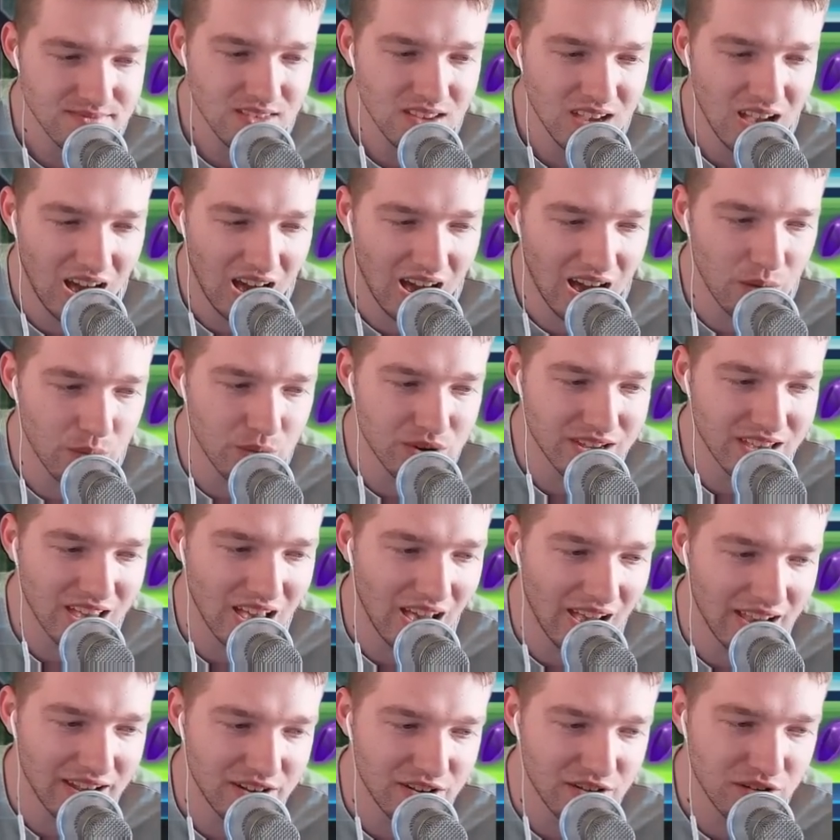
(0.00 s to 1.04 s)
I would
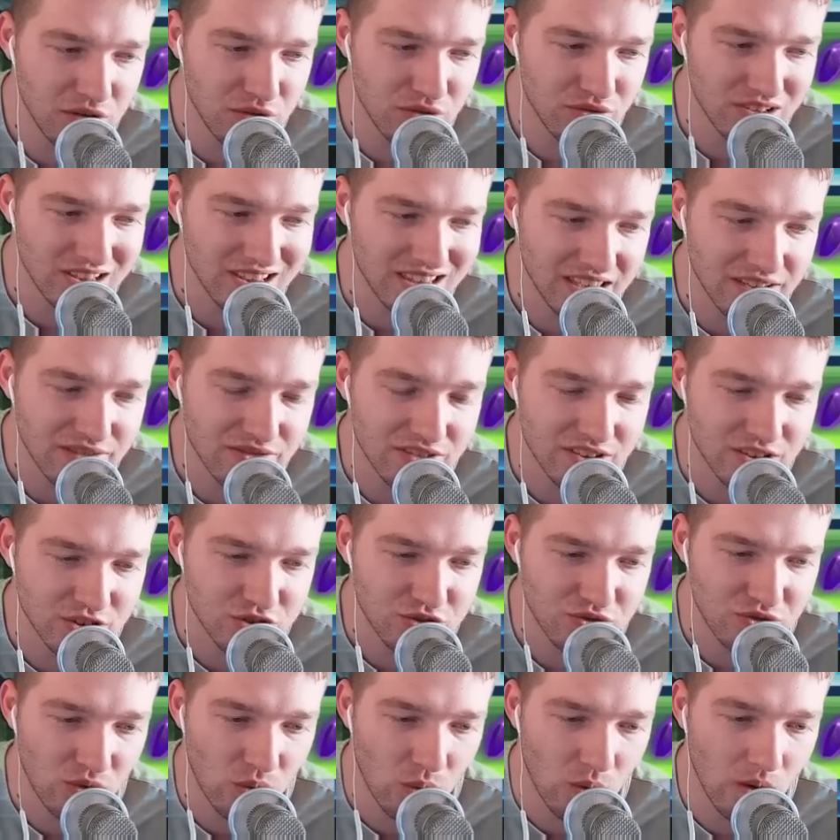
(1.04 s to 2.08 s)
kind of leave
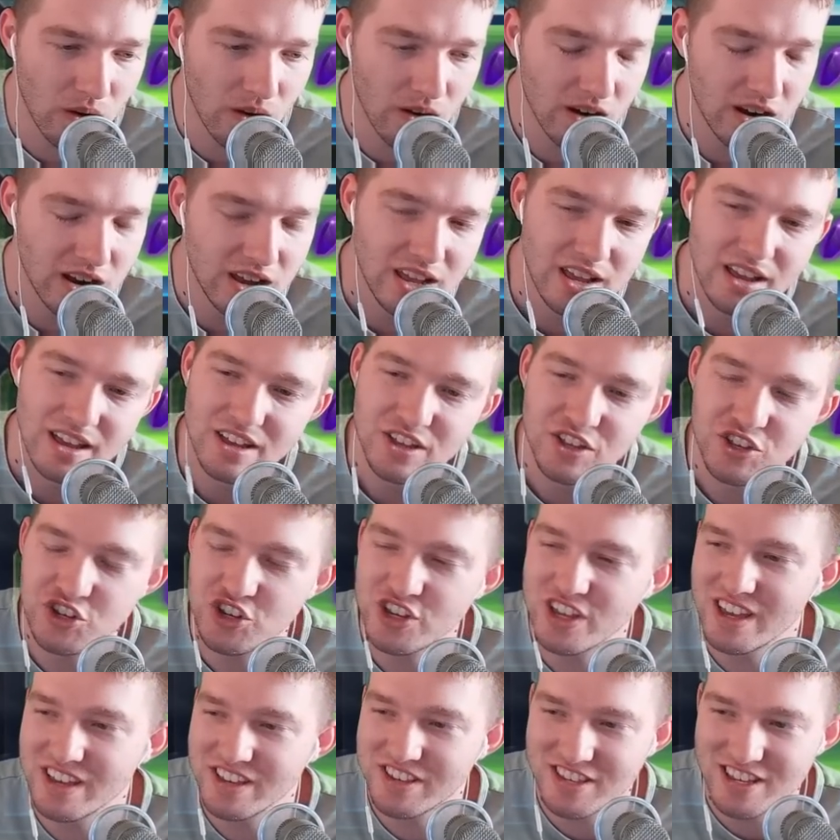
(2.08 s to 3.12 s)
this for
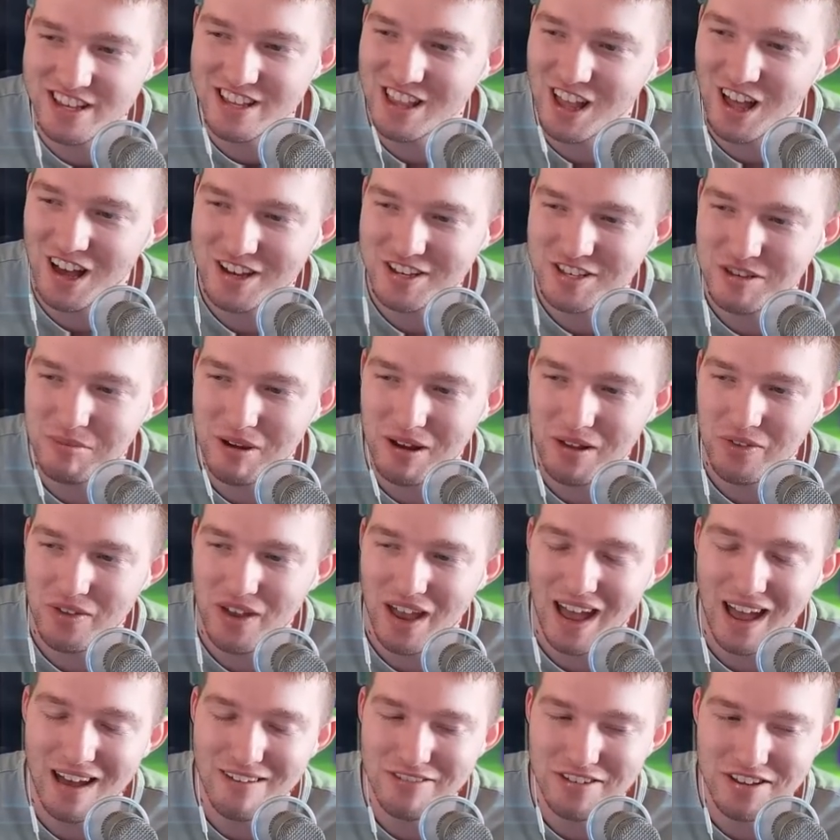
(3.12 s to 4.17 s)
GAC locks about to
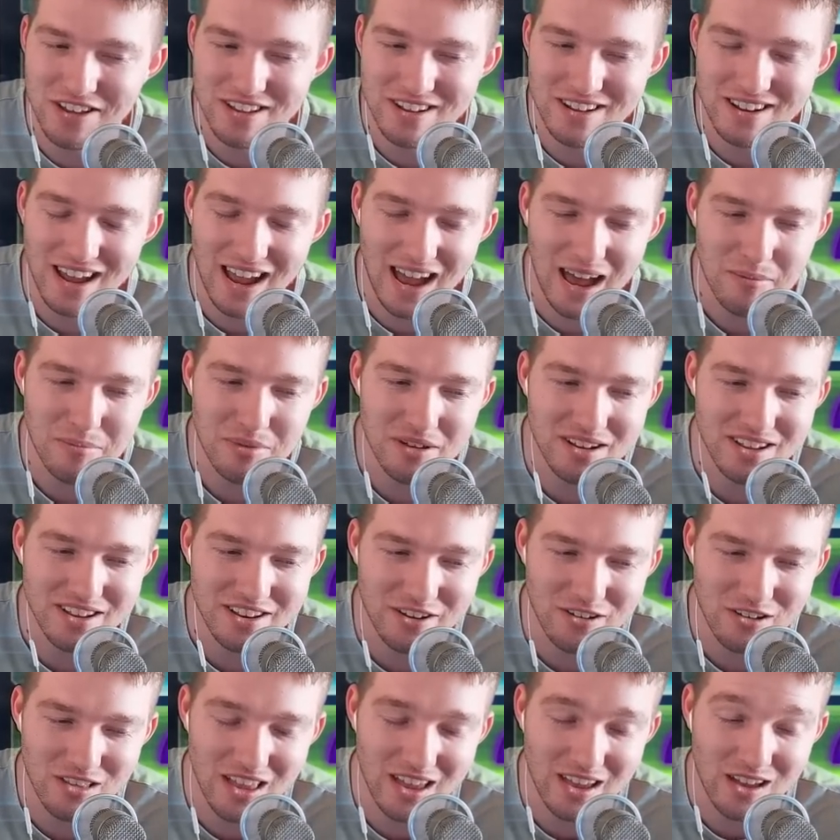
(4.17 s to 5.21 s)
happen, and
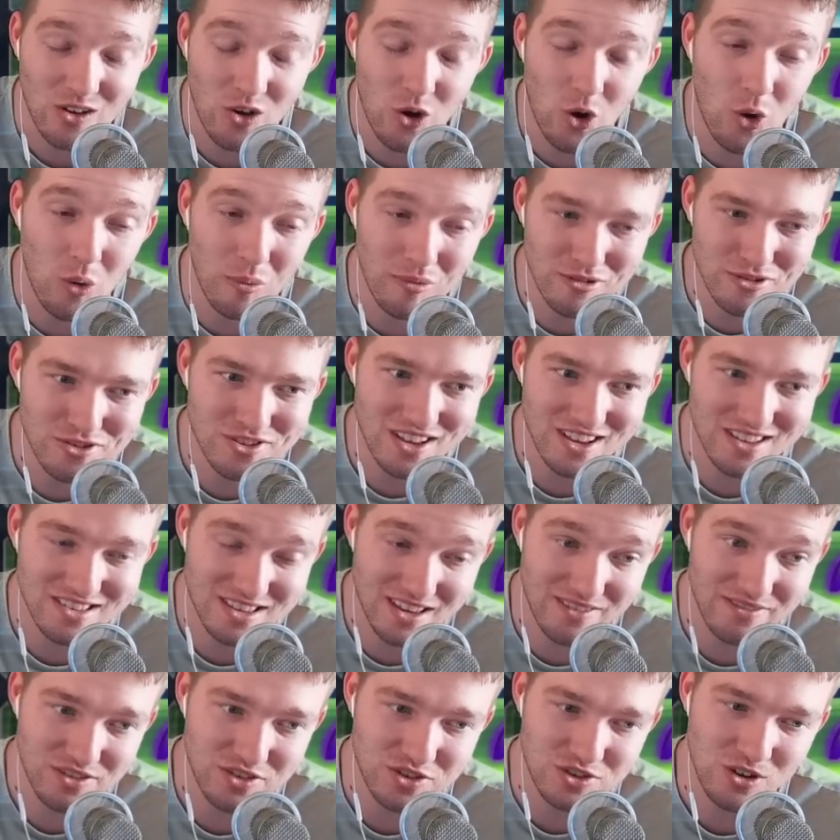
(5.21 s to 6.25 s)
you're like almost at
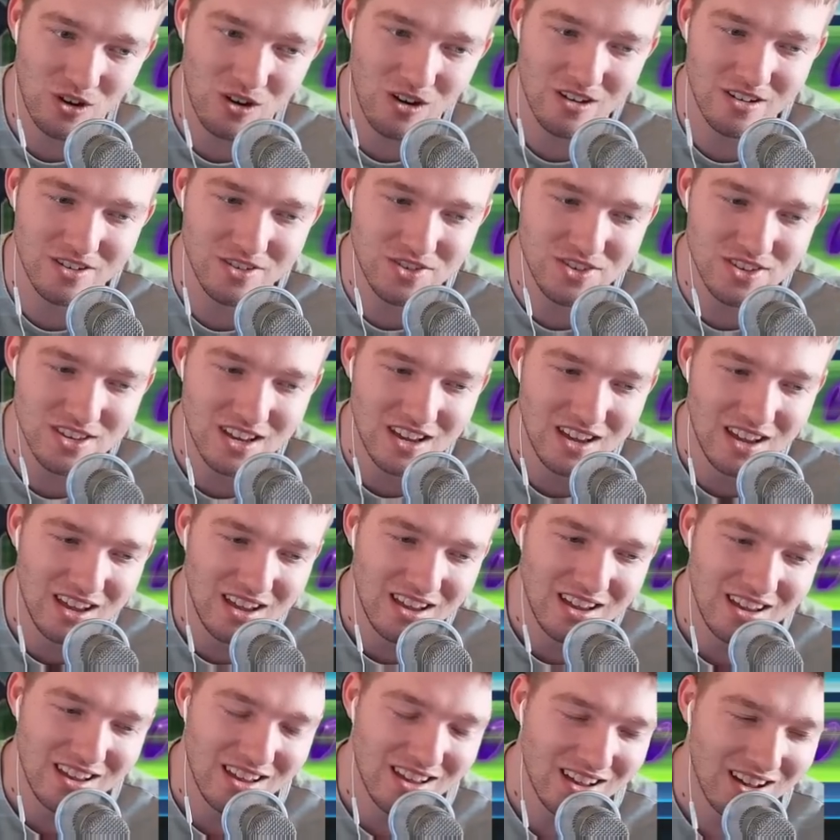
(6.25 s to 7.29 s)
7 stars.
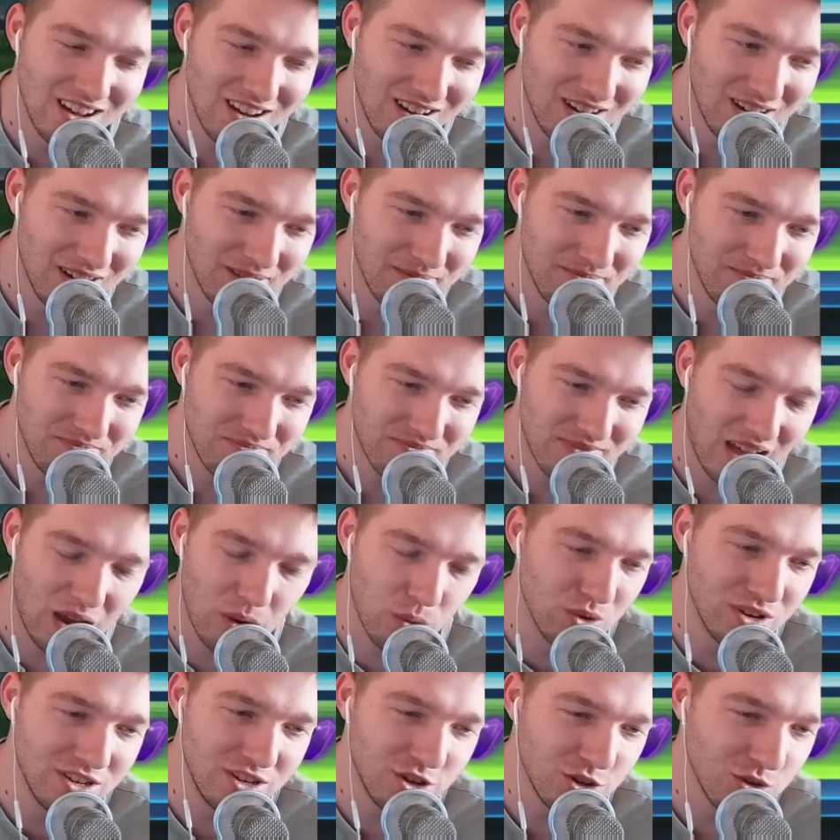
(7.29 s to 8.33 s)
I
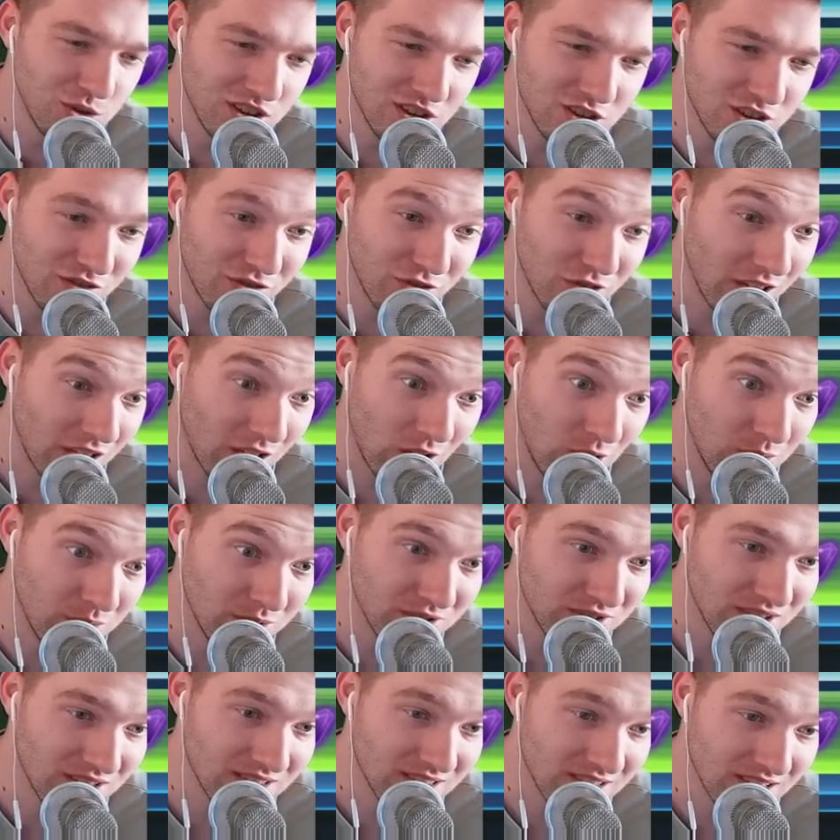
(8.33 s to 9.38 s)
wouldn't do this if you're like
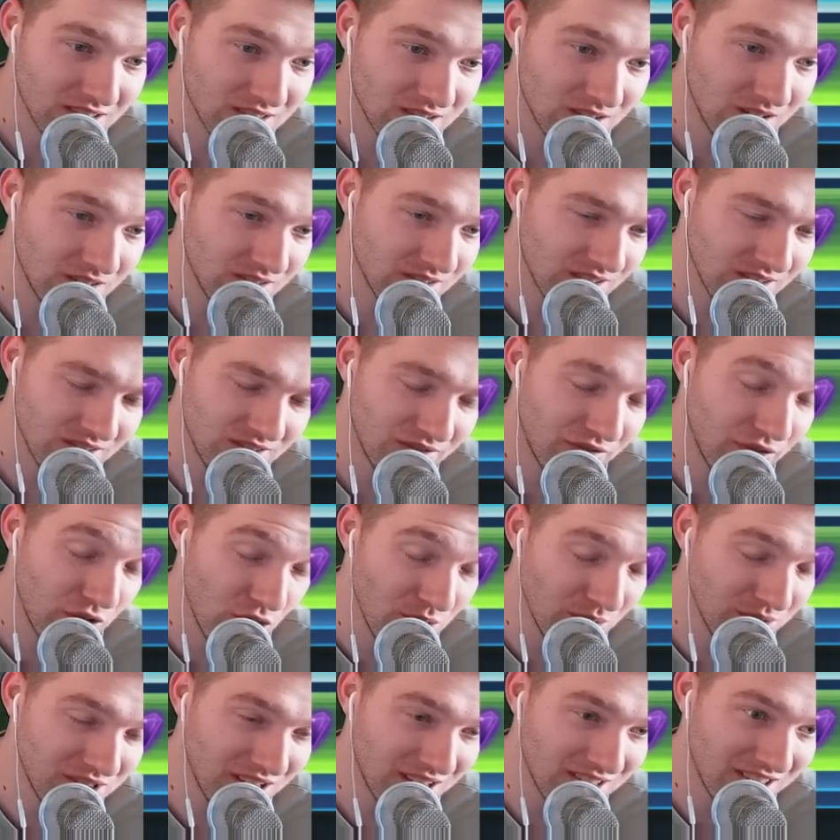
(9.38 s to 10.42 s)
almost at 6 stars, because if you're
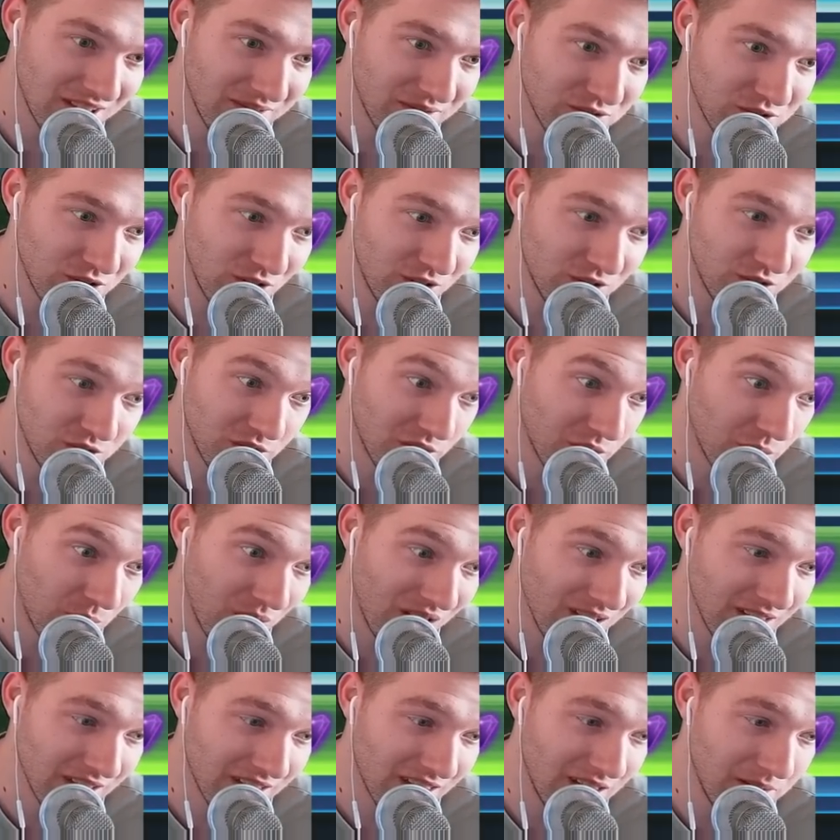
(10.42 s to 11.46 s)
almost at 7 stars, you can
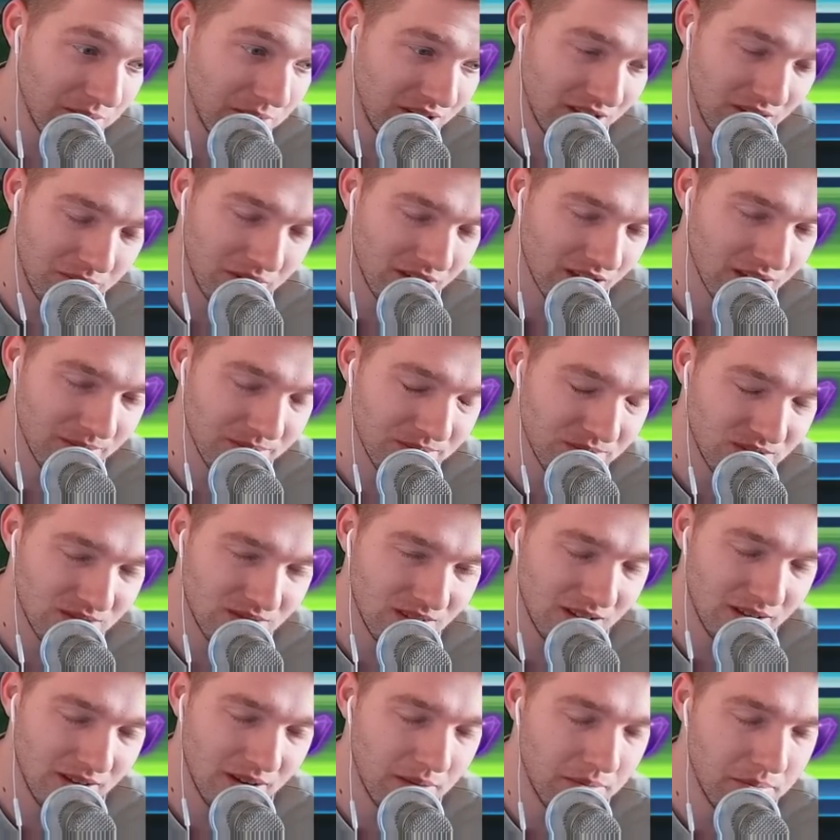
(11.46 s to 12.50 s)
relic him and he becomes
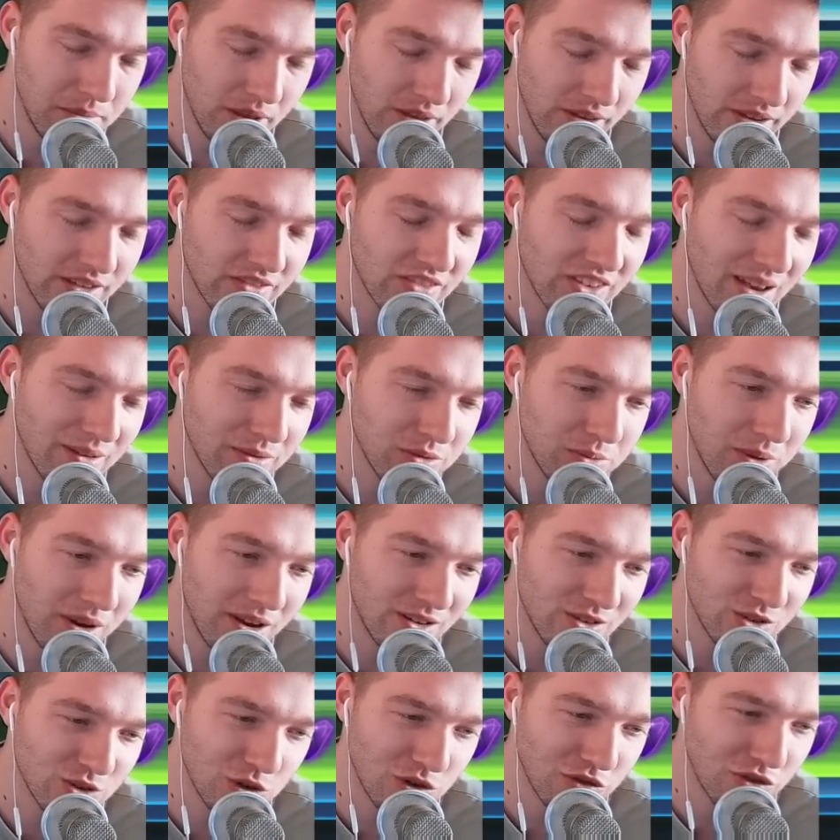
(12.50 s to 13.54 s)
a million times
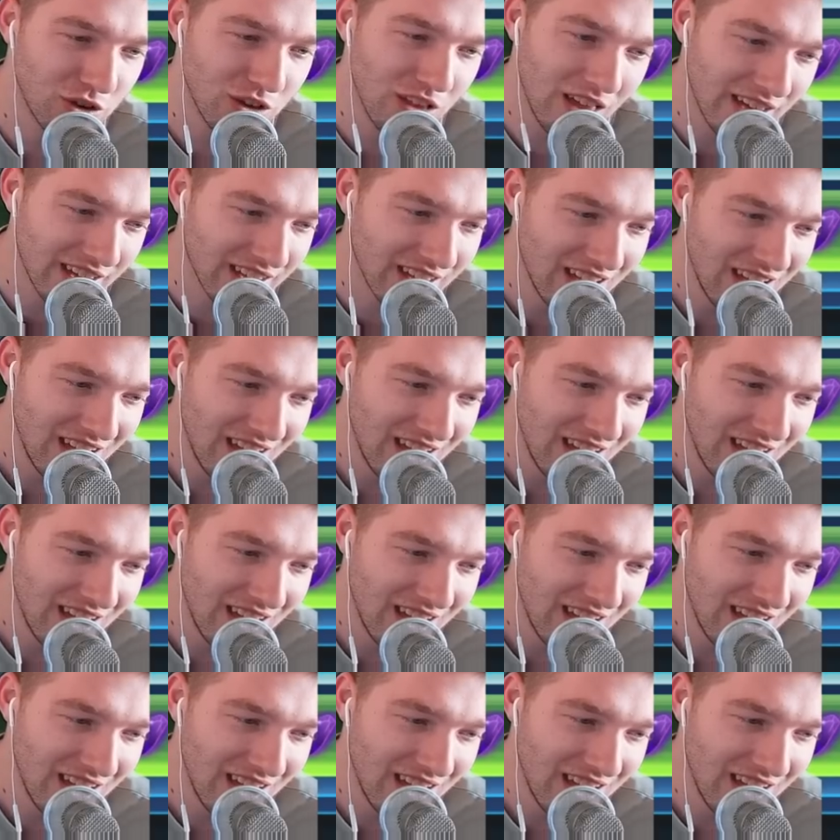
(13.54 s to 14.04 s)
better. So if you're like